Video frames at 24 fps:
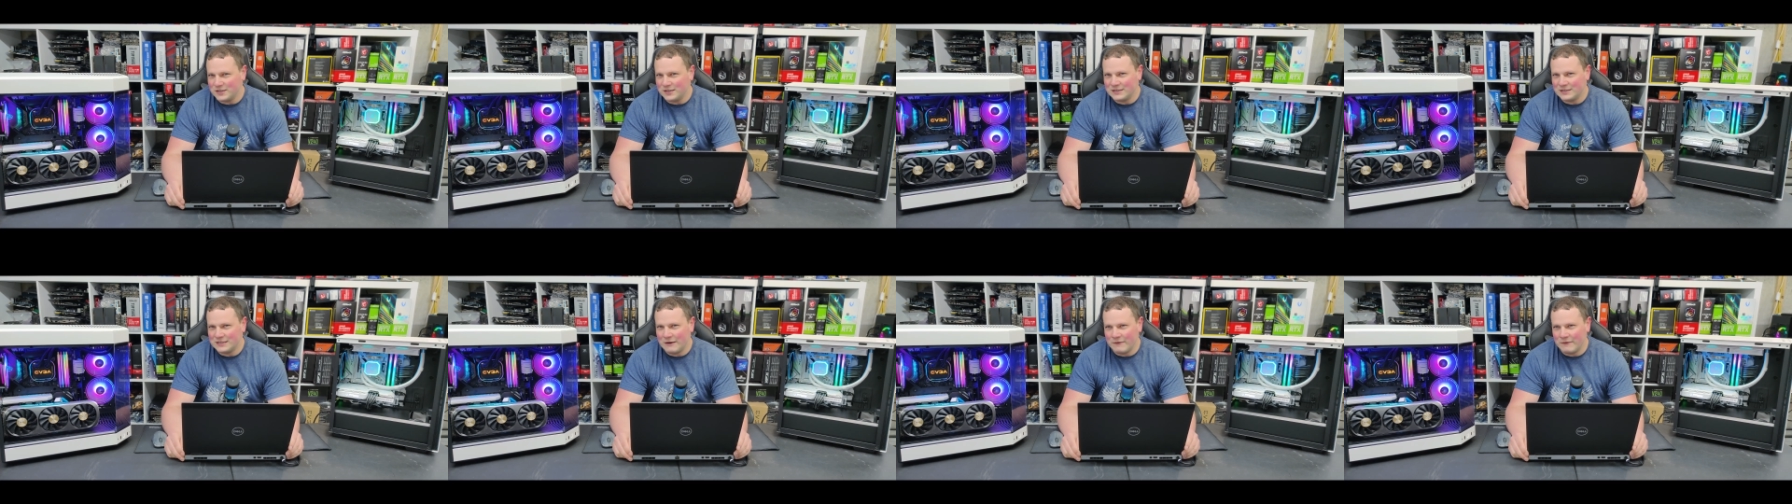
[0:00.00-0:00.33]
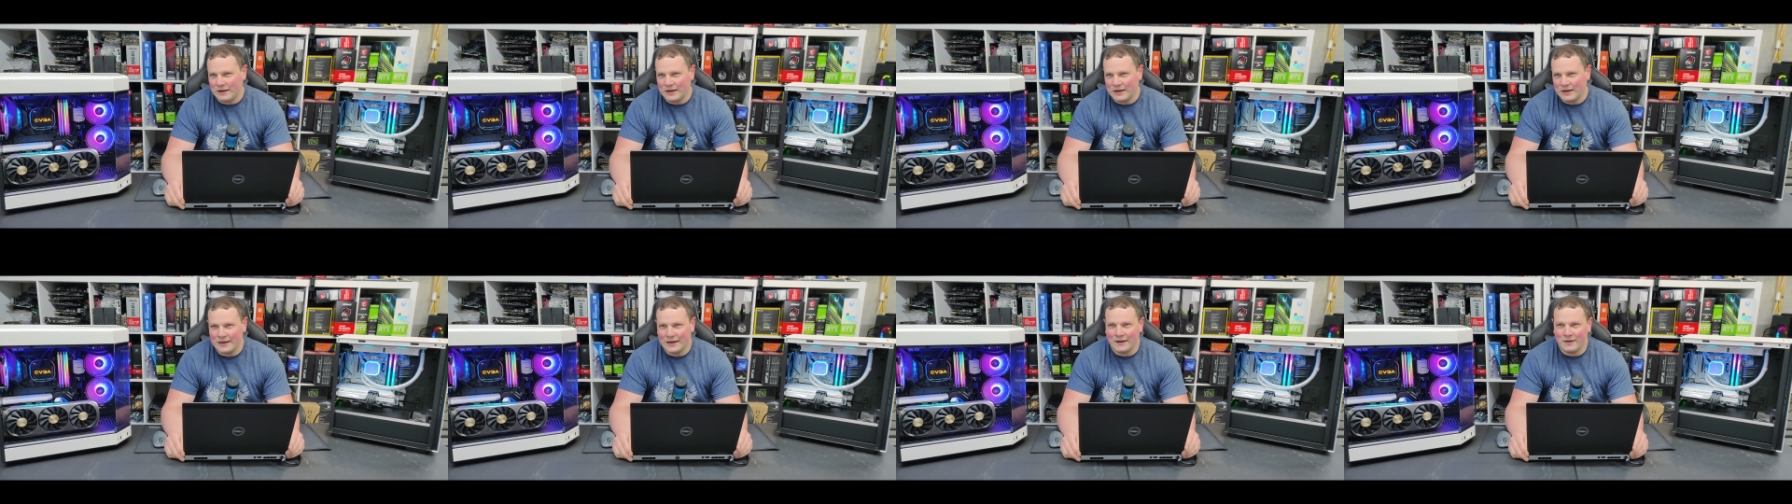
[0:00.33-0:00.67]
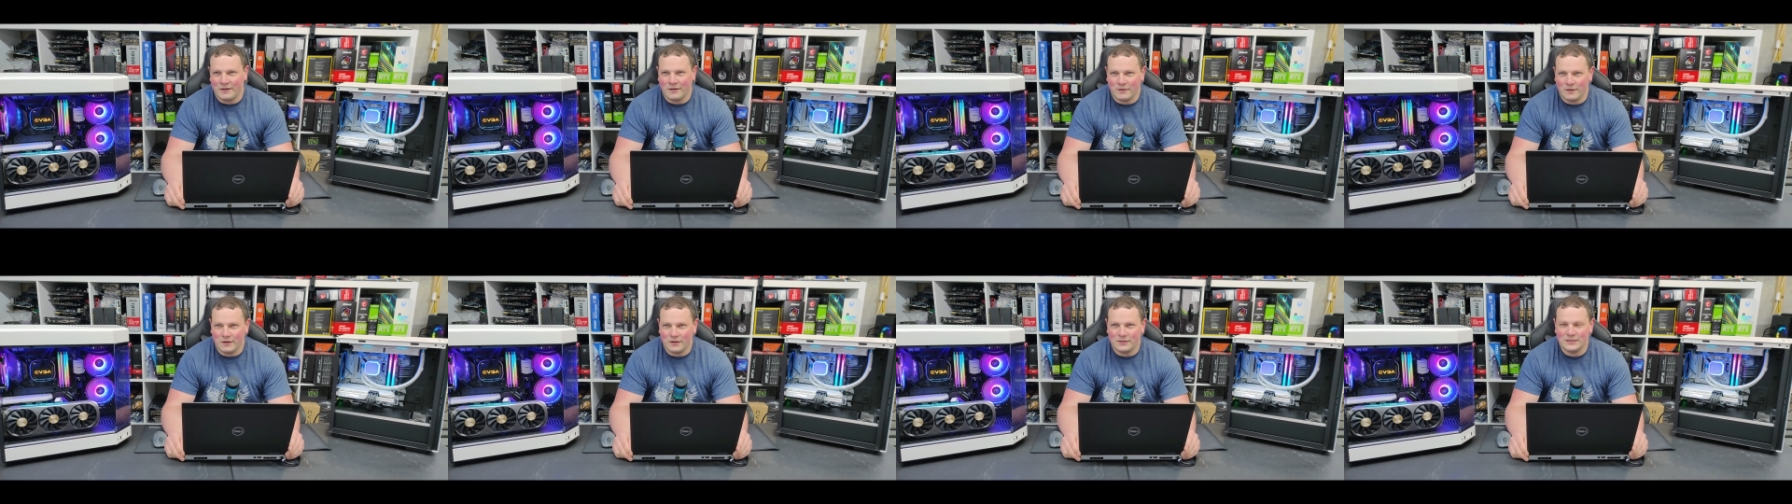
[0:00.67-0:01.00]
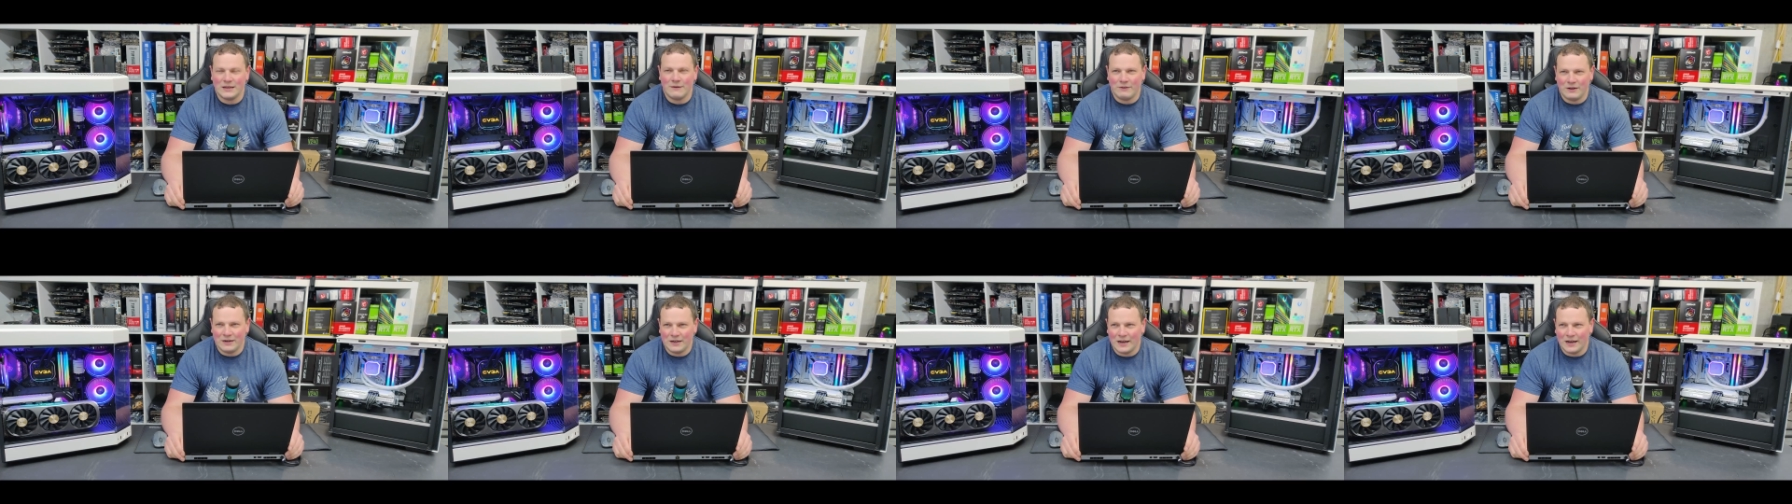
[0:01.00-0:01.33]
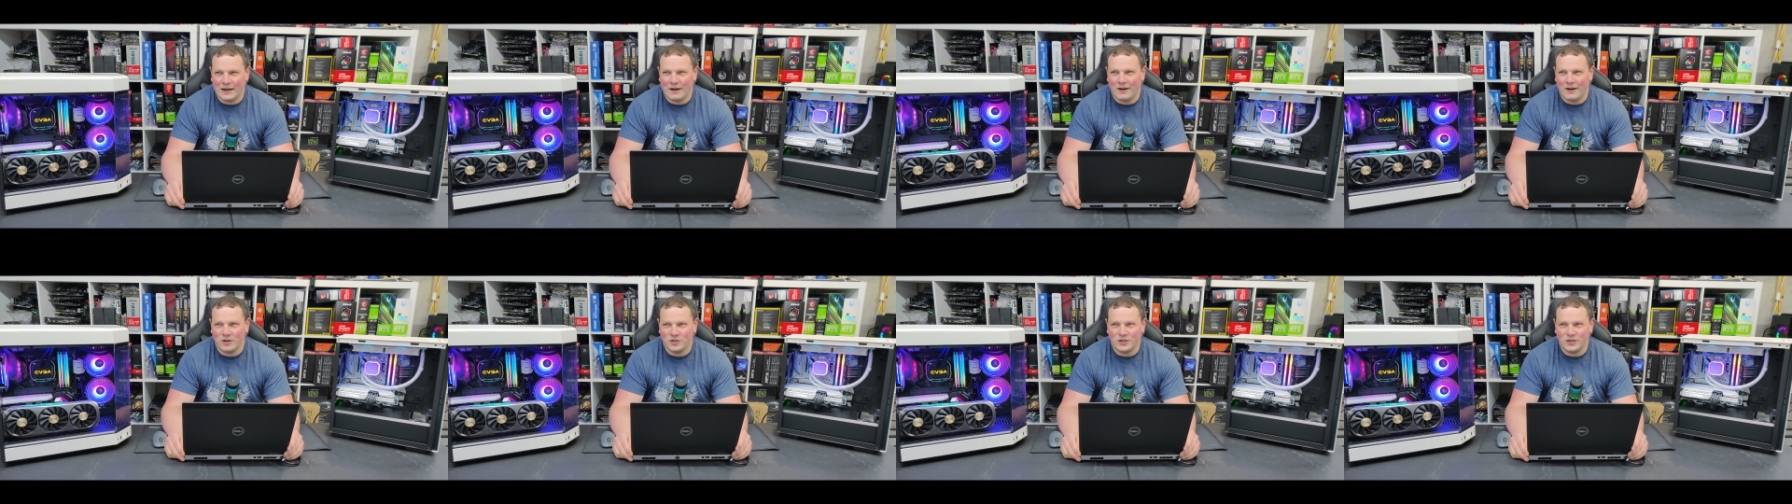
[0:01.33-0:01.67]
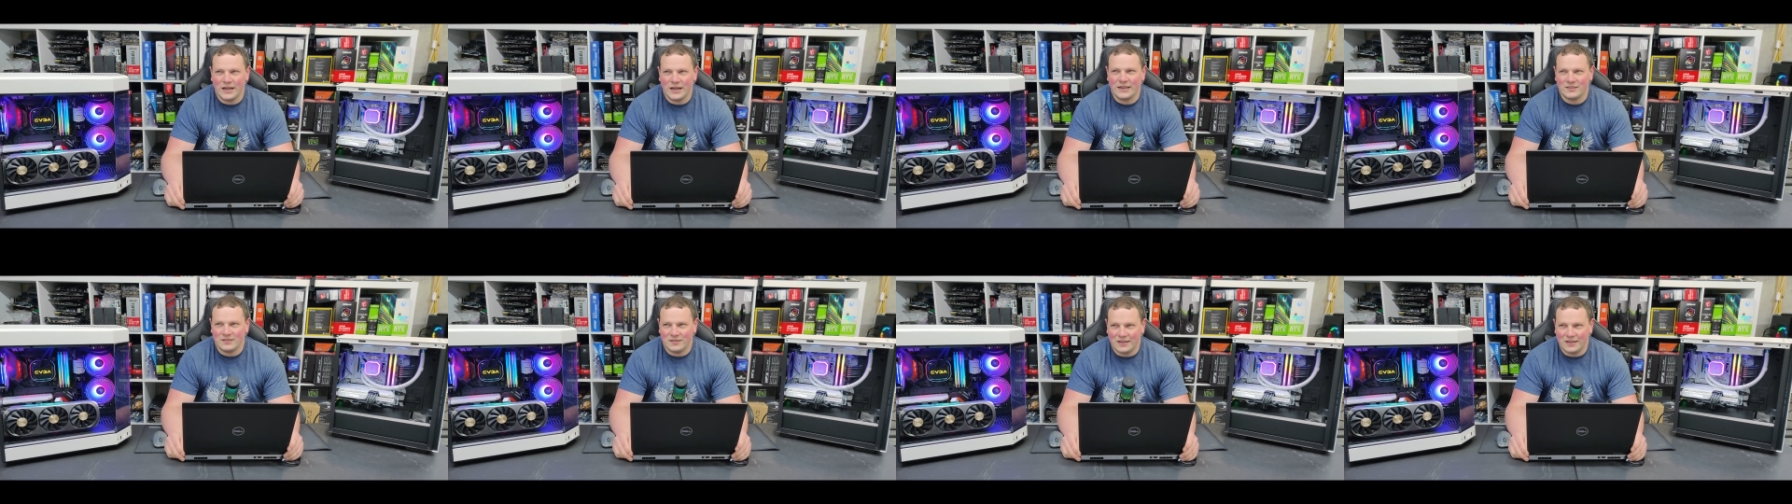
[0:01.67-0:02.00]
the seventy-nine hundred
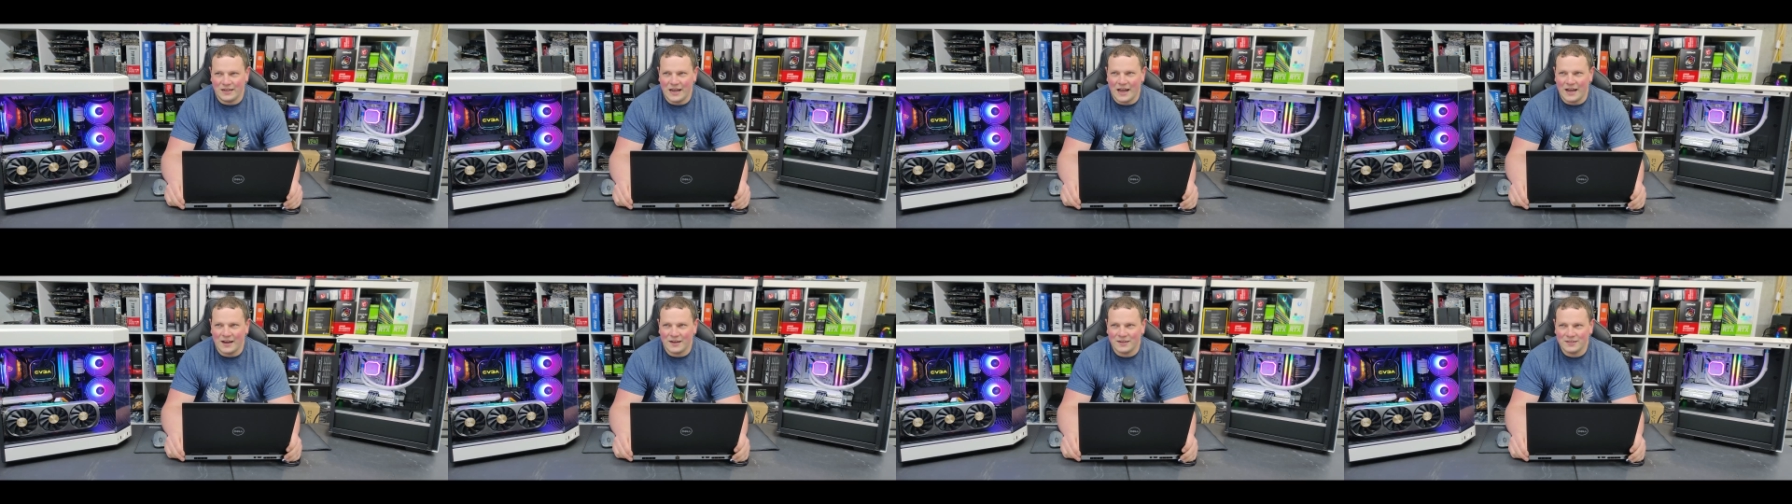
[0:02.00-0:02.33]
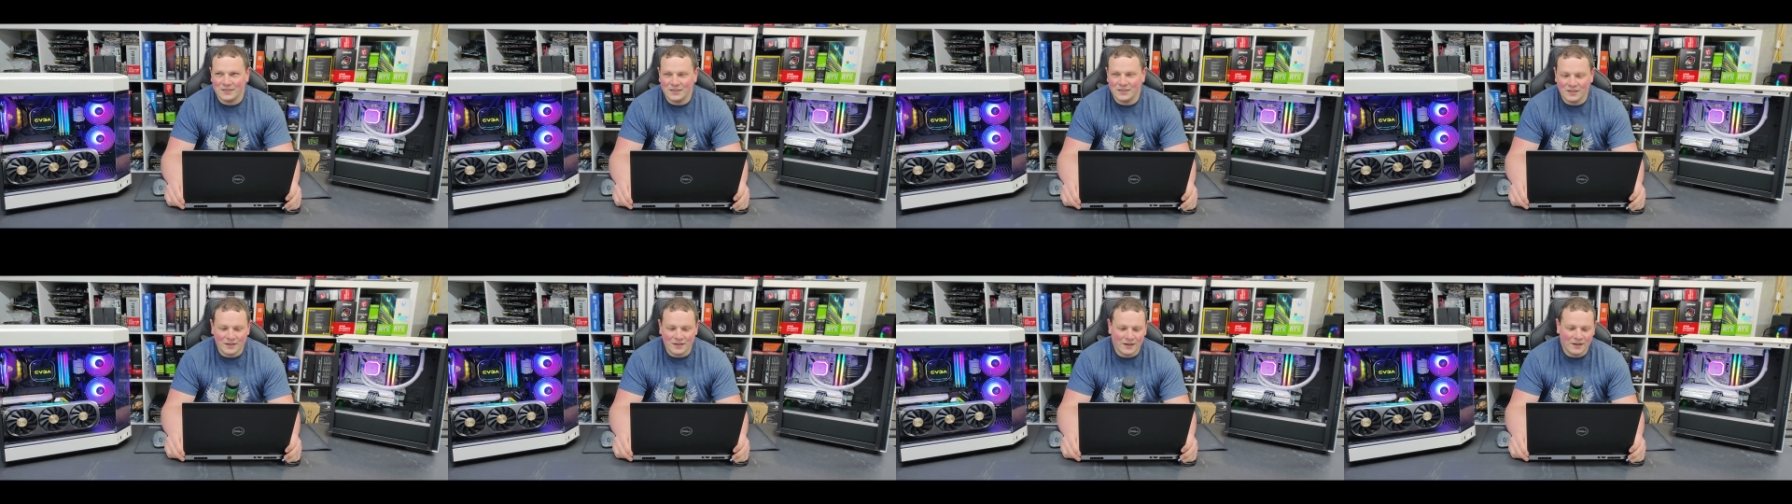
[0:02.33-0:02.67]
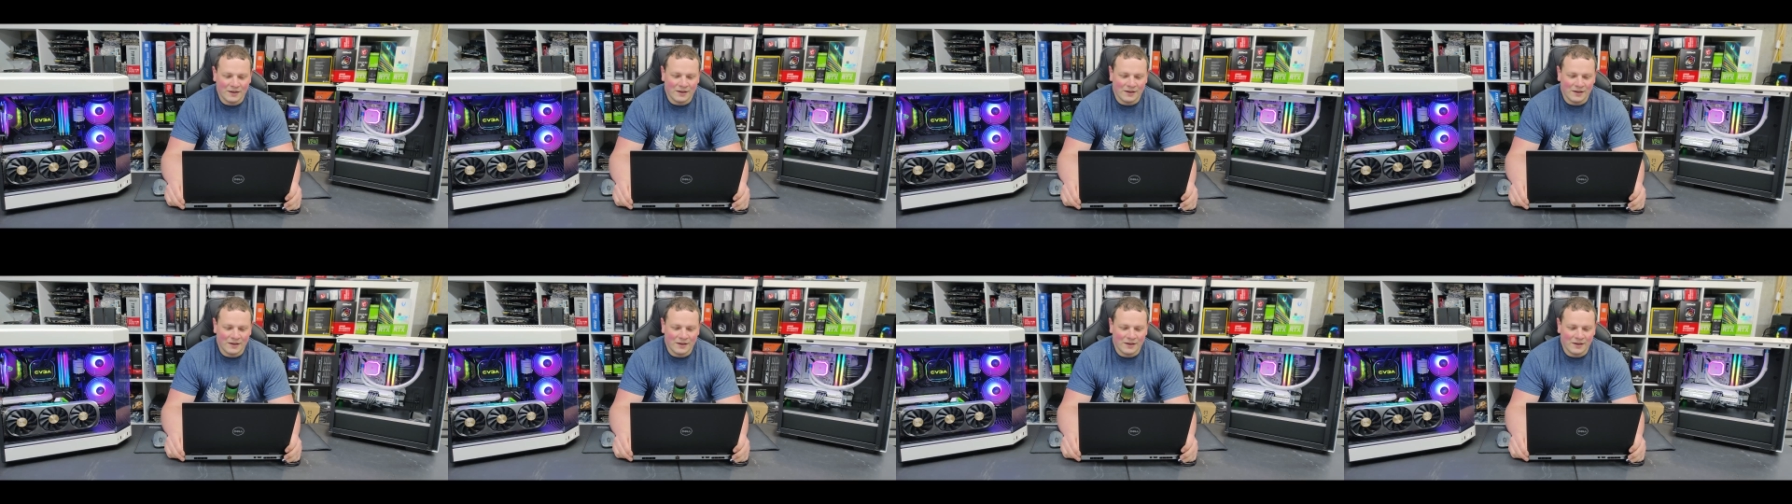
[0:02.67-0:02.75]
X T X.